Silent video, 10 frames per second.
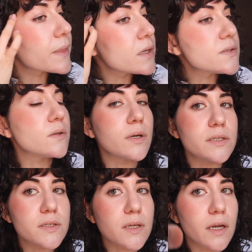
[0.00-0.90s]
So I
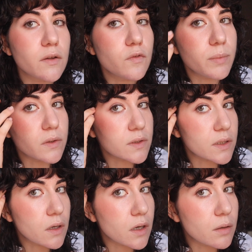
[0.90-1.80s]
just kind of build it
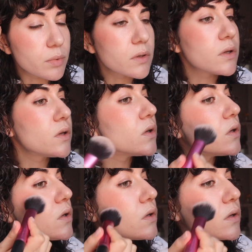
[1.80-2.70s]
up
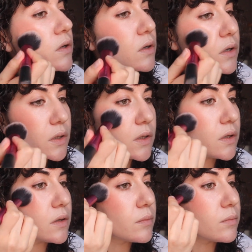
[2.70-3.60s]
on
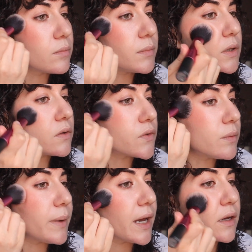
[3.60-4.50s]
the middle to
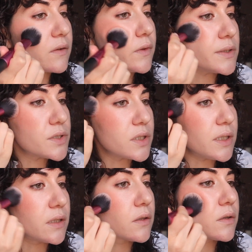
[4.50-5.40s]
back of the
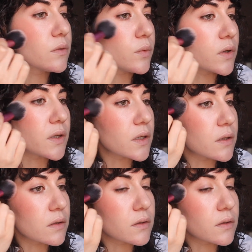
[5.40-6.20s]
cheek, working